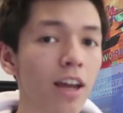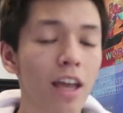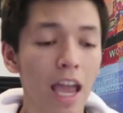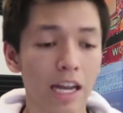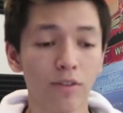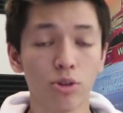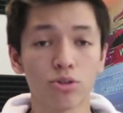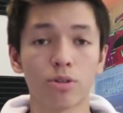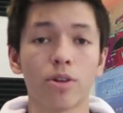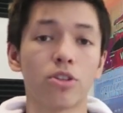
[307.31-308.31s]
right, and have a whole
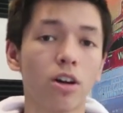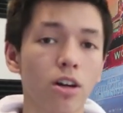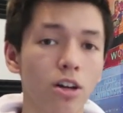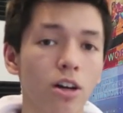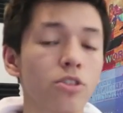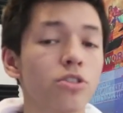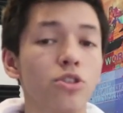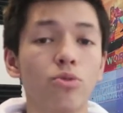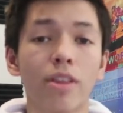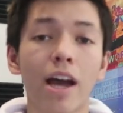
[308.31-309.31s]
story about dog collars
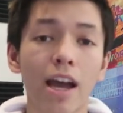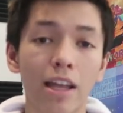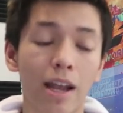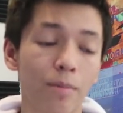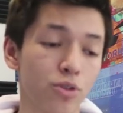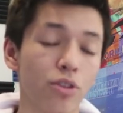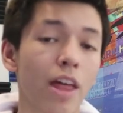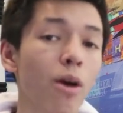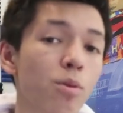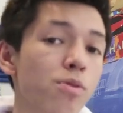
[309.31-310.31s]
and do that, and I'm sure
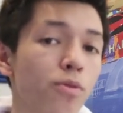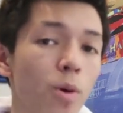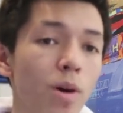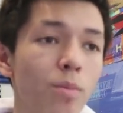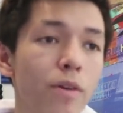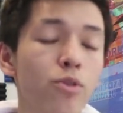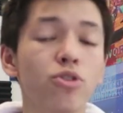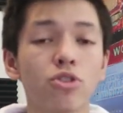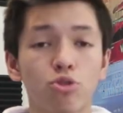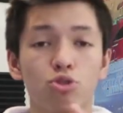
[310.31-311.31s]
that would perform well. But if you
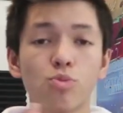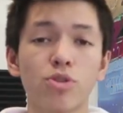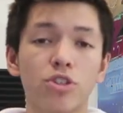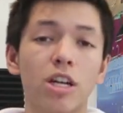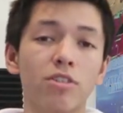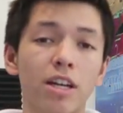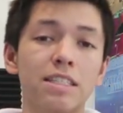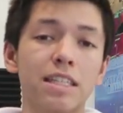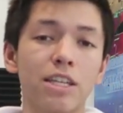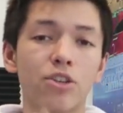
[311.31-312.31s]
just are super
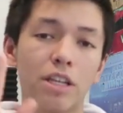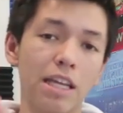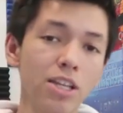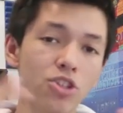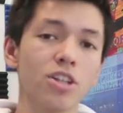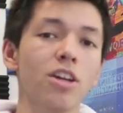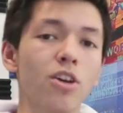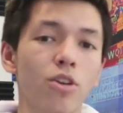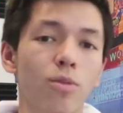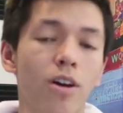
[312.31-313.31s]
generalized in your niche,
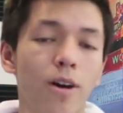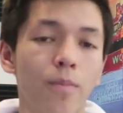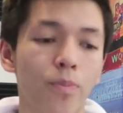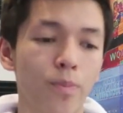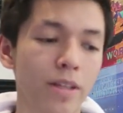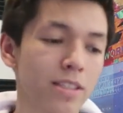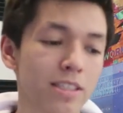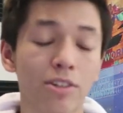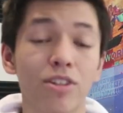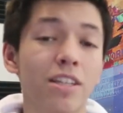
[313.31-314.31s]
basically
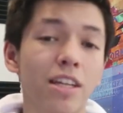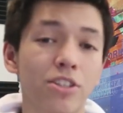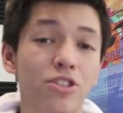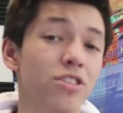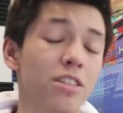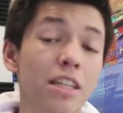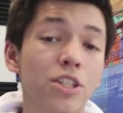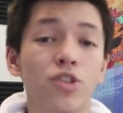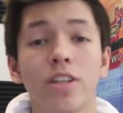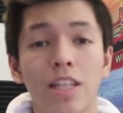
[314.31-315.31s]
it's not really a niche, it's just an
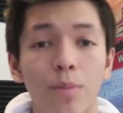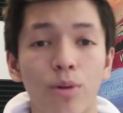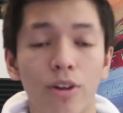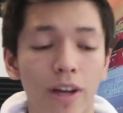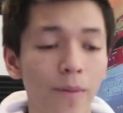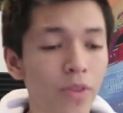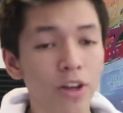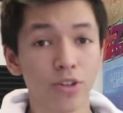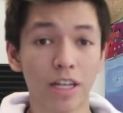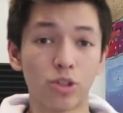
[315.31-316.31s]
industry at that point. Okay,
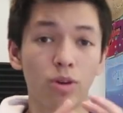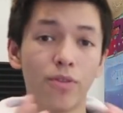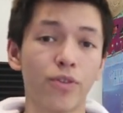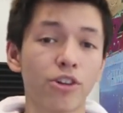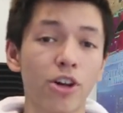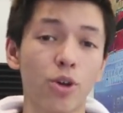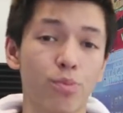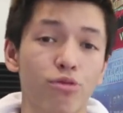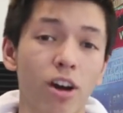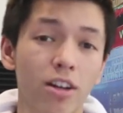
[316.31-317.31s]
so guys, you want to figure out
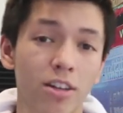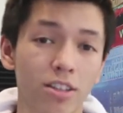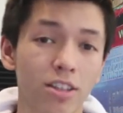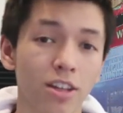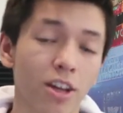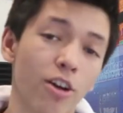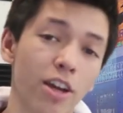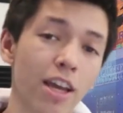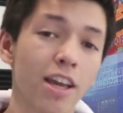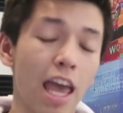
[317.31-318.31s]
your product,
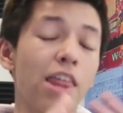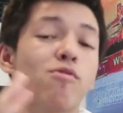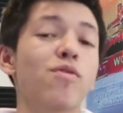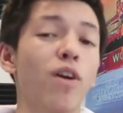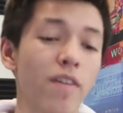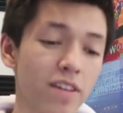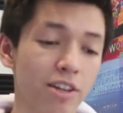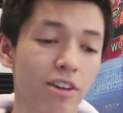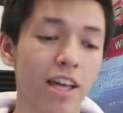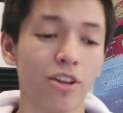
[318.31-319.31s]
okay, and then revolve
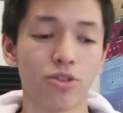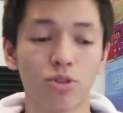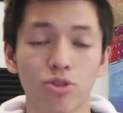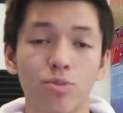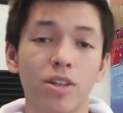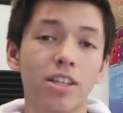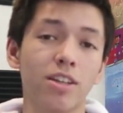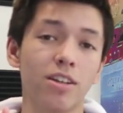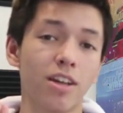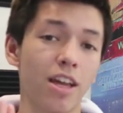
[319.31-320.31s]
everything around that, your social
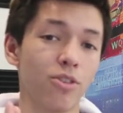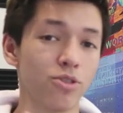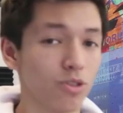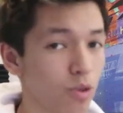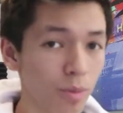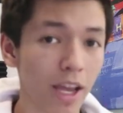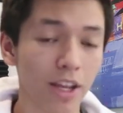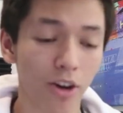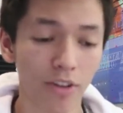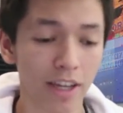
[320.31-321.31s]
media handles, your
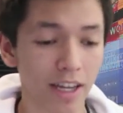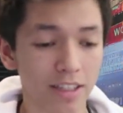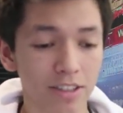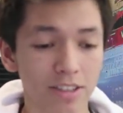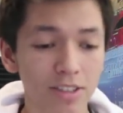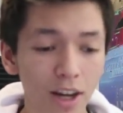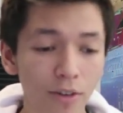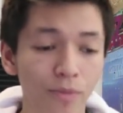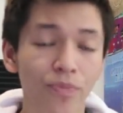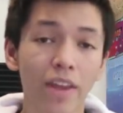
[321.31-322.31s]
domain, all that kind of good
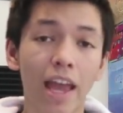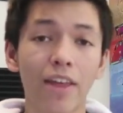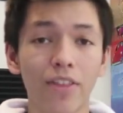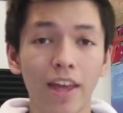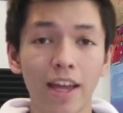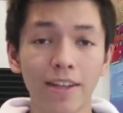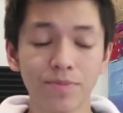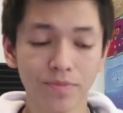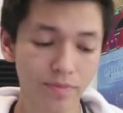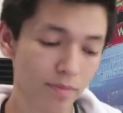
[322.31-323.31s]
stuff. And
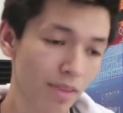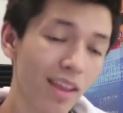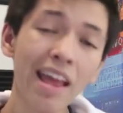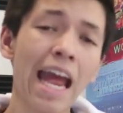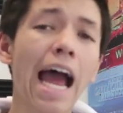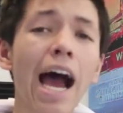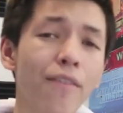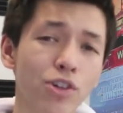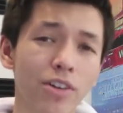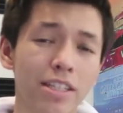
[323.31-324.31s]
then
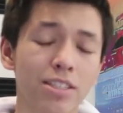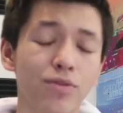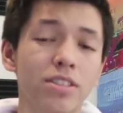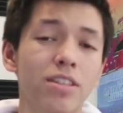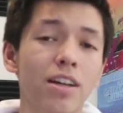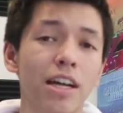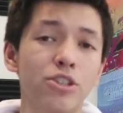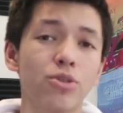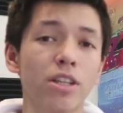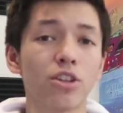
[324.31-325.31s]
after all that stuff is done,
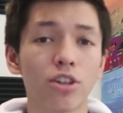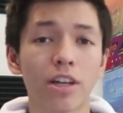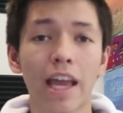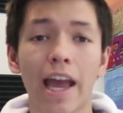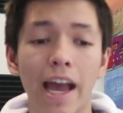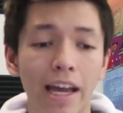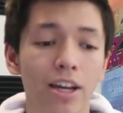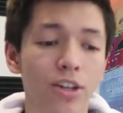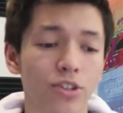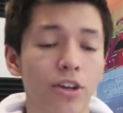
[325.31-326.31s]
guys, you can look
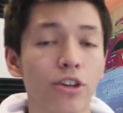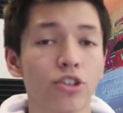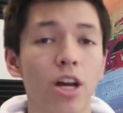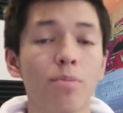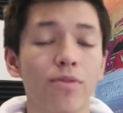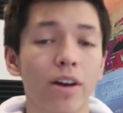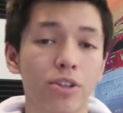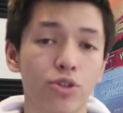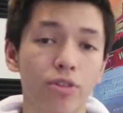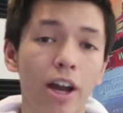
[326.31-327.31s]
at starting your
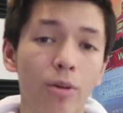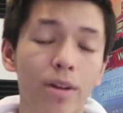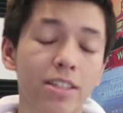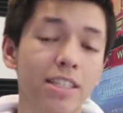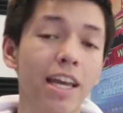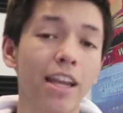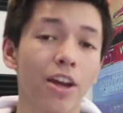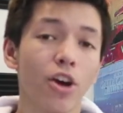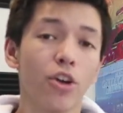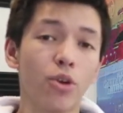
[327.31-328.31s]
Shopify trial, because
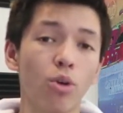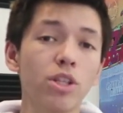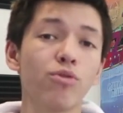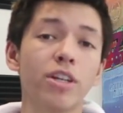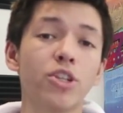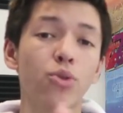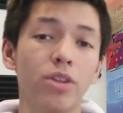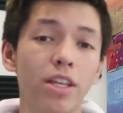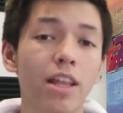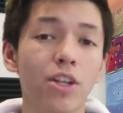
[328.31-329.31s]
again, the only reason you
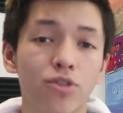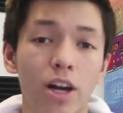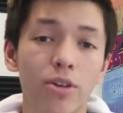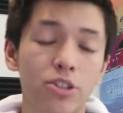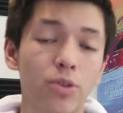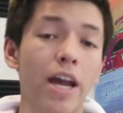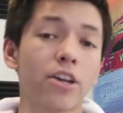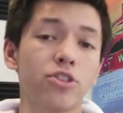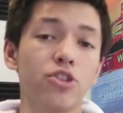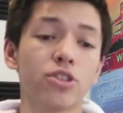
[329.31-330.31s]
need that trial is to
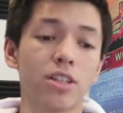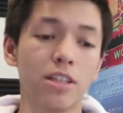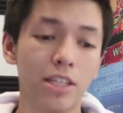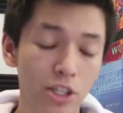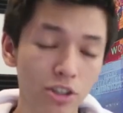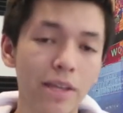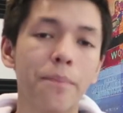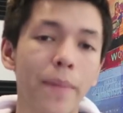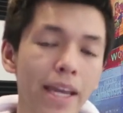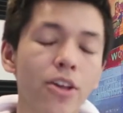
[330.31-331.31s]
actually just literally
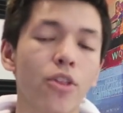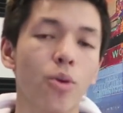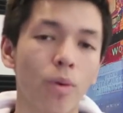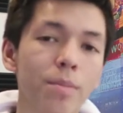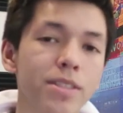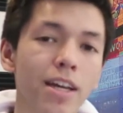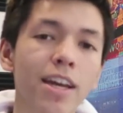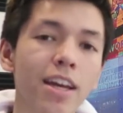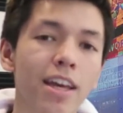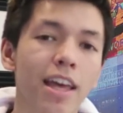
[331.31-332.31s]
make the
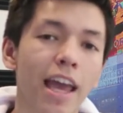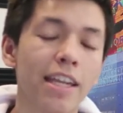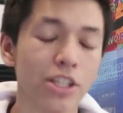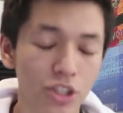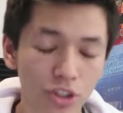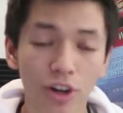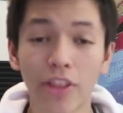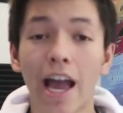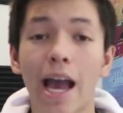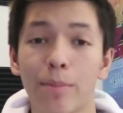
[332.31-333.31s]
website and install
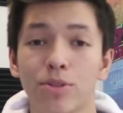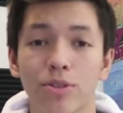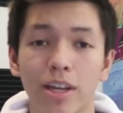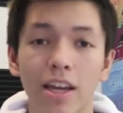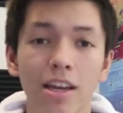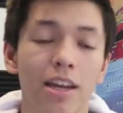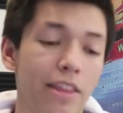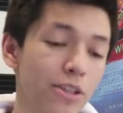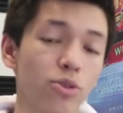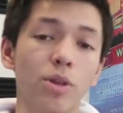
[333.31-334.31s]
the apps, okay?
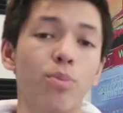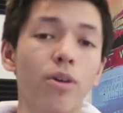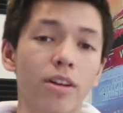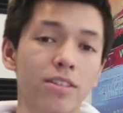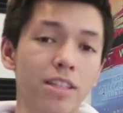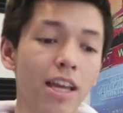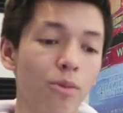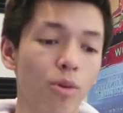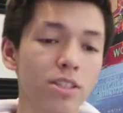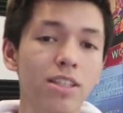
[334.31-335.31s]
That's the only point, because
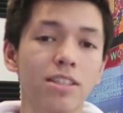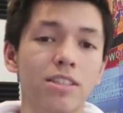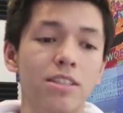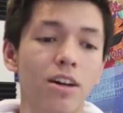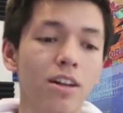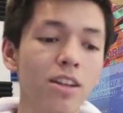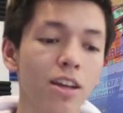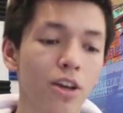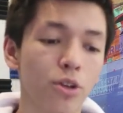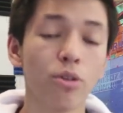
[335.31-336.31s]
again, once that's
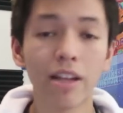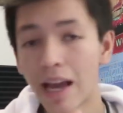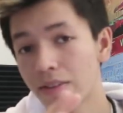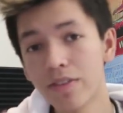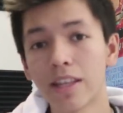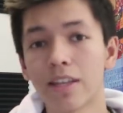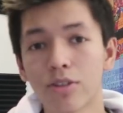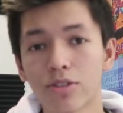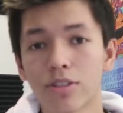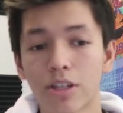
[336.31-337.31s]
done, you already have everything
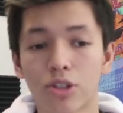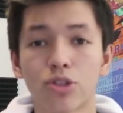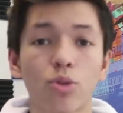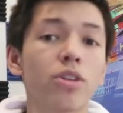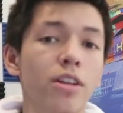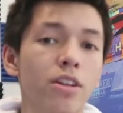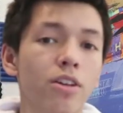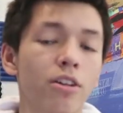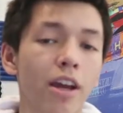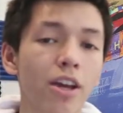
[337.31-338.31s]
else like sorted,
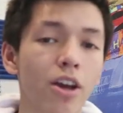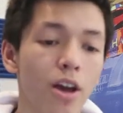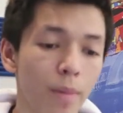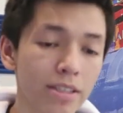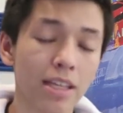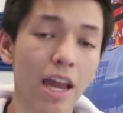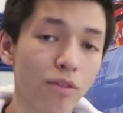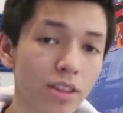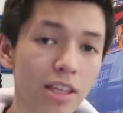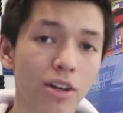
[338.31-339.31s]
okay? Basically
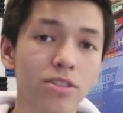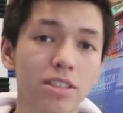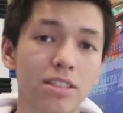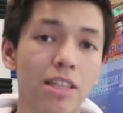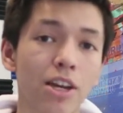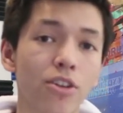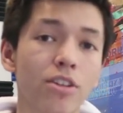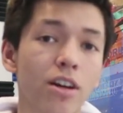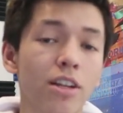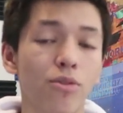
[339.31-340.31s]
everything else is
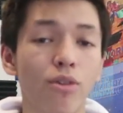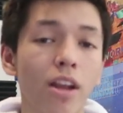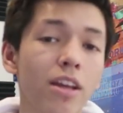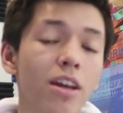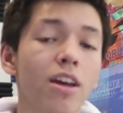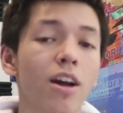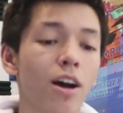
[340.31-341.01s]
there, done and ready.